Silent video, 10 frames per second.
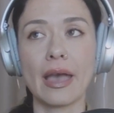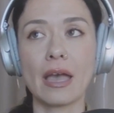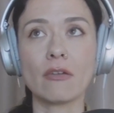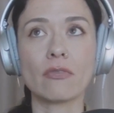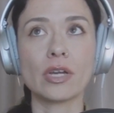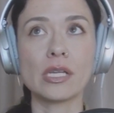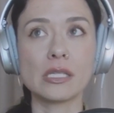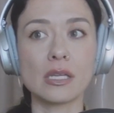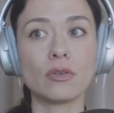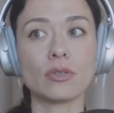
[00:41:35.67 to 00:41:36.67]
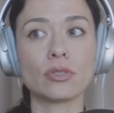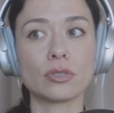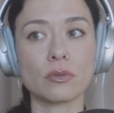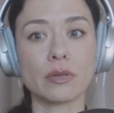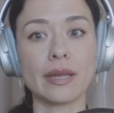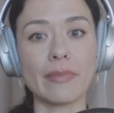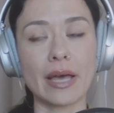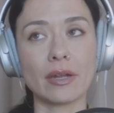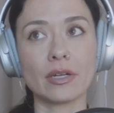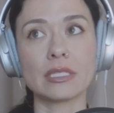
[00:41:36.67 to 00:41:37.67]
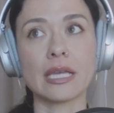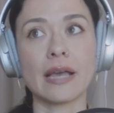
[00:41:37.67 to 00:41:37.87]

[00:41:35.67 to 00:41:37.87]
every single story matters,